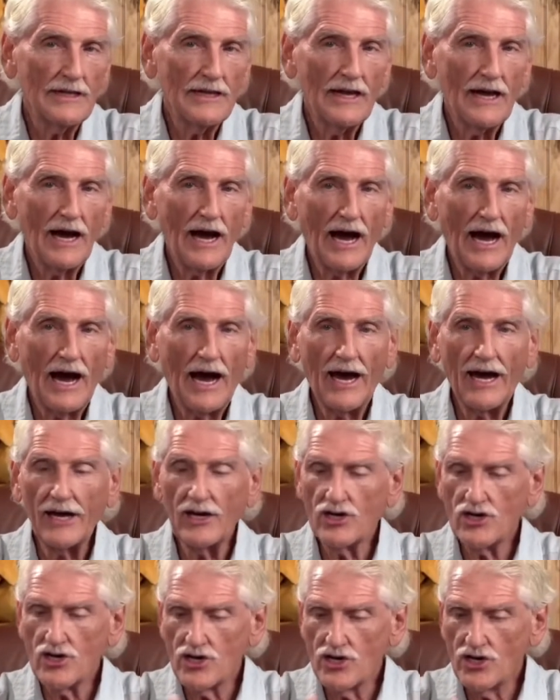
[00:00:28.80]
I
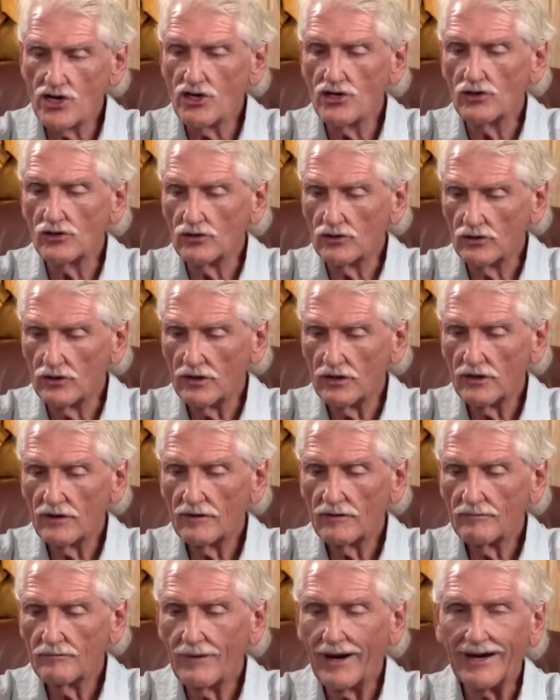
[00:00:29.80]
knew
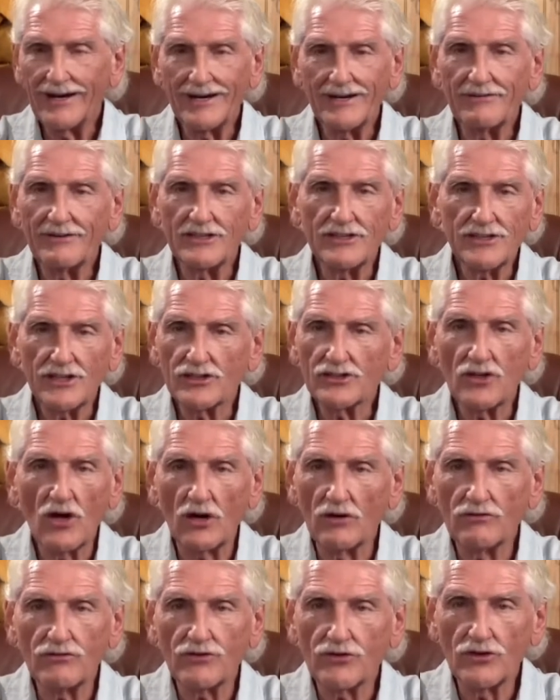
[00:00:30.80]
by living just
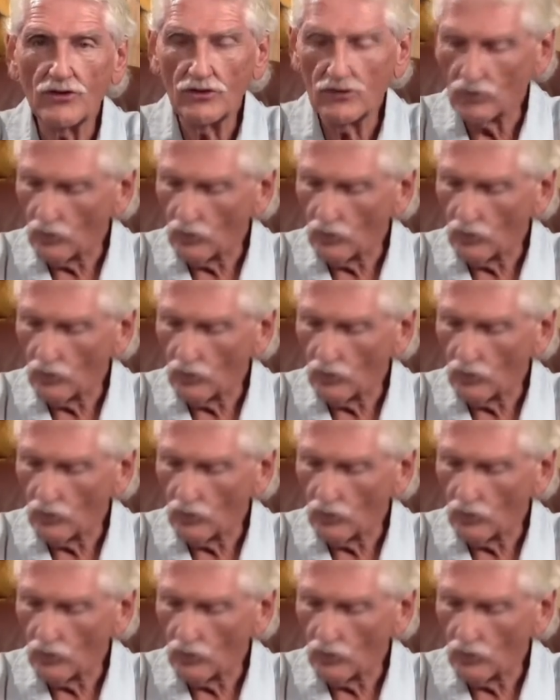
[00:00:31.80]
on fruit,